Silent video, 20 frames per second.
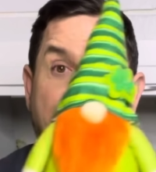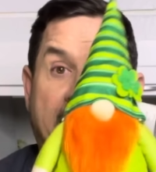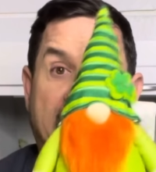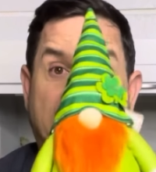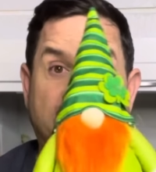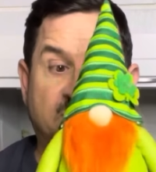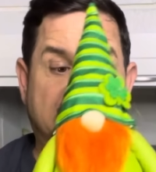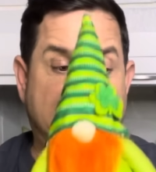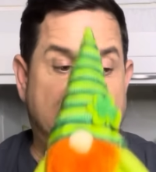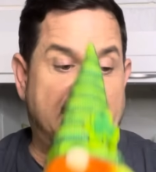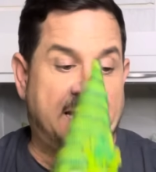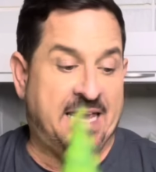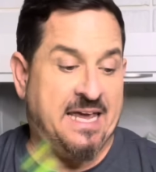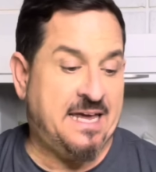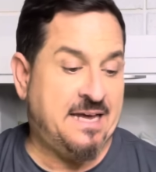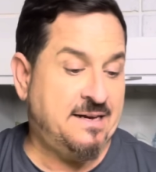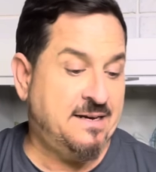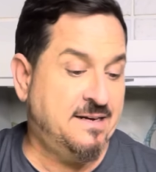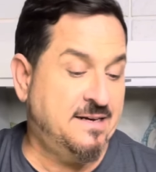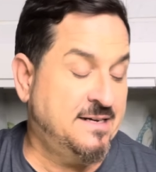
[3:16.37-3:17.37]
Patrick's
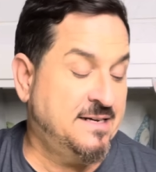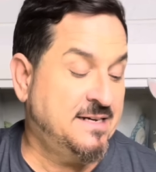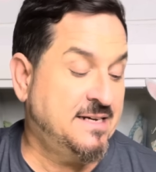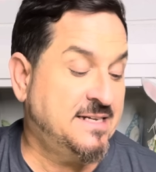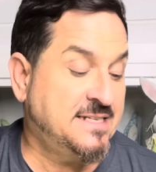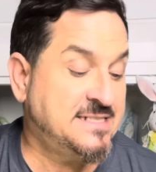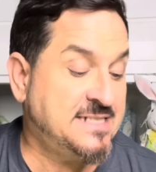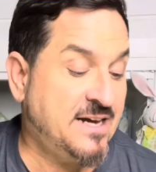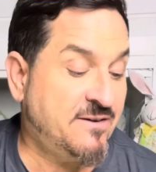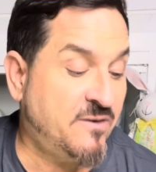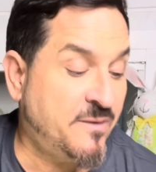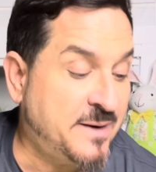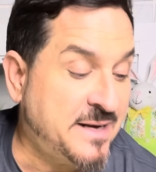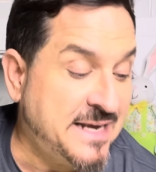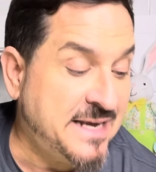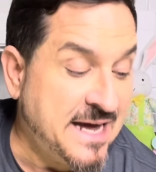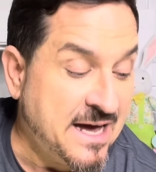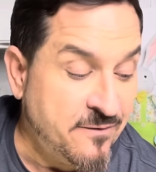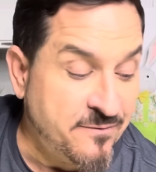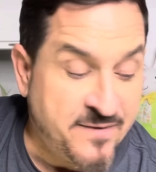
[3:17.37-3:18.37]
Day to
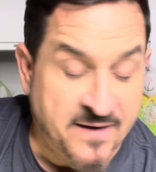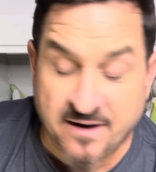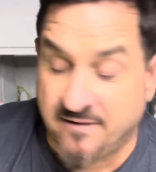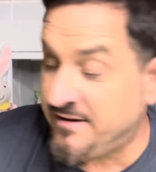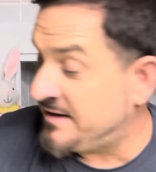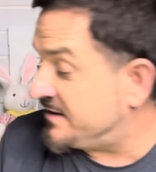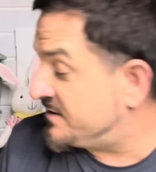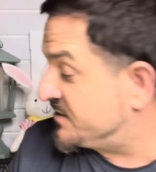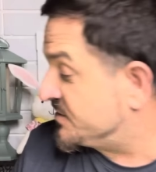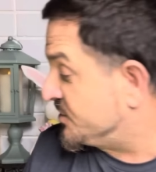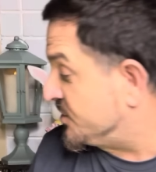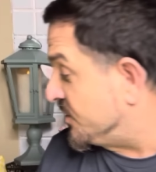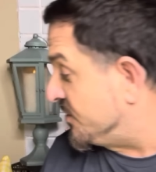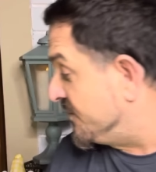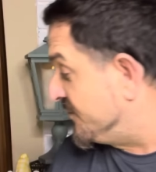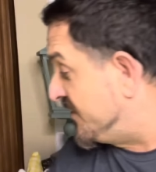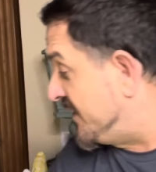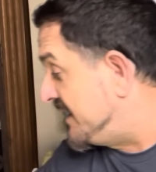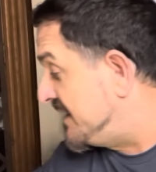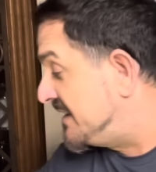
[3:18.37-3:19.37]
everybody out there. And his
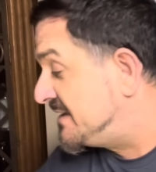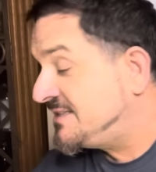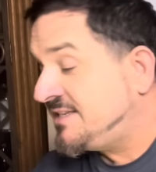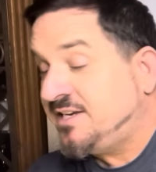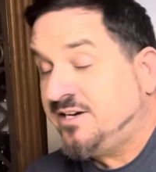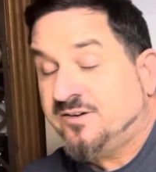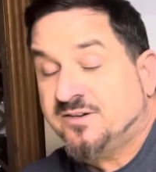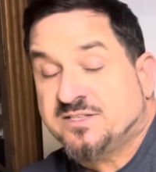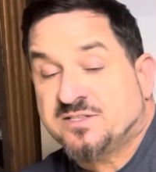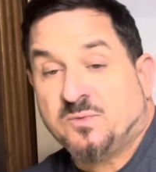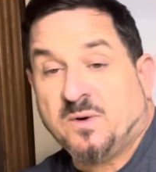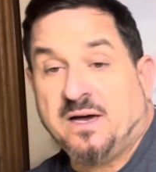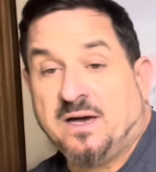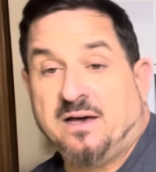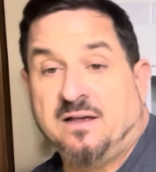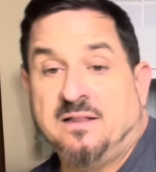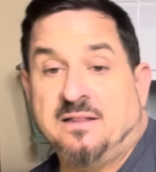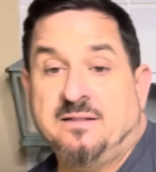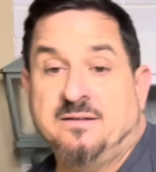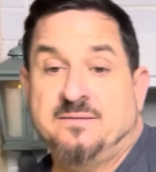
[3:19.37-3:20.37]
girlfriend is here as
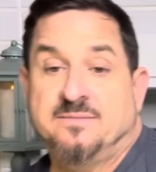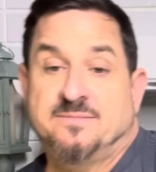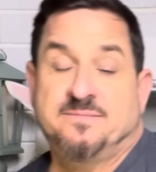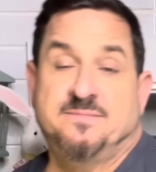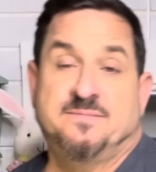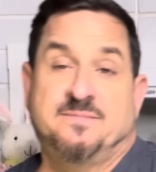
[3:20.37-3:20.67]
well.